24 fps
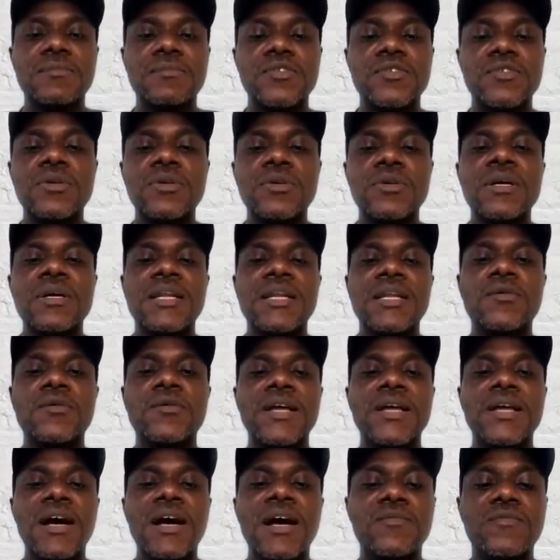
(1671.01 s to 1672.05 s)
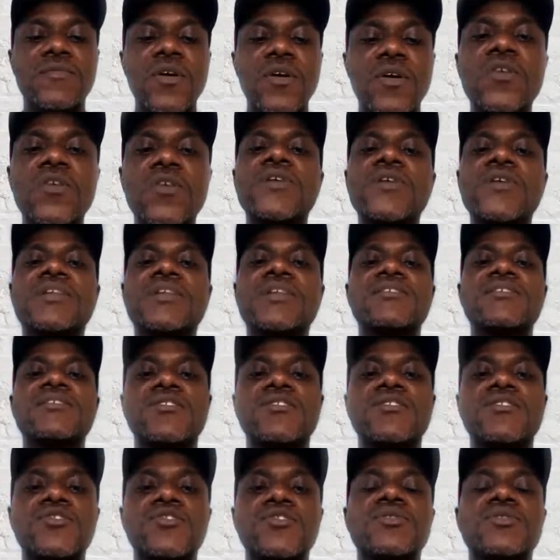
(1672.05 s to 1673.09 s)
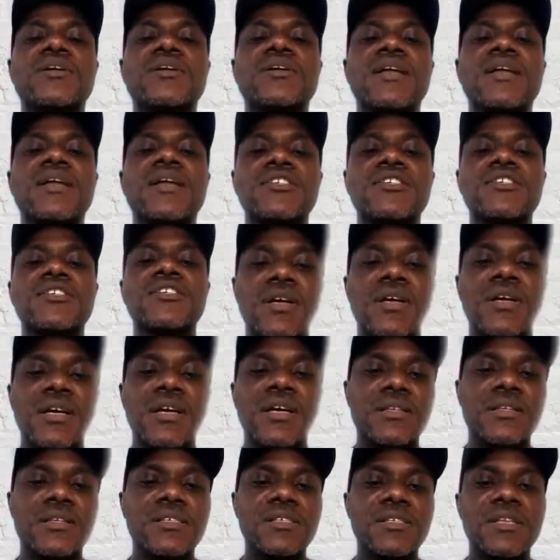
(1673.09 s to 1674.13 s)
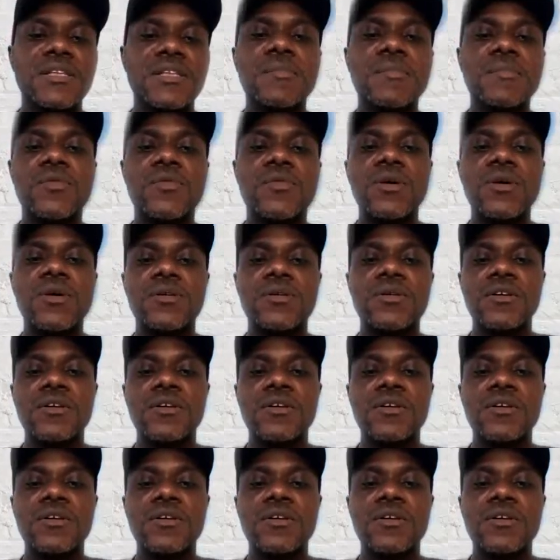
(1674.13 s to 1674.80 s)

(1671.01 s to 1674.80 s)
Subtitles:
So now they have already instituted Nigeria in the Islamic world.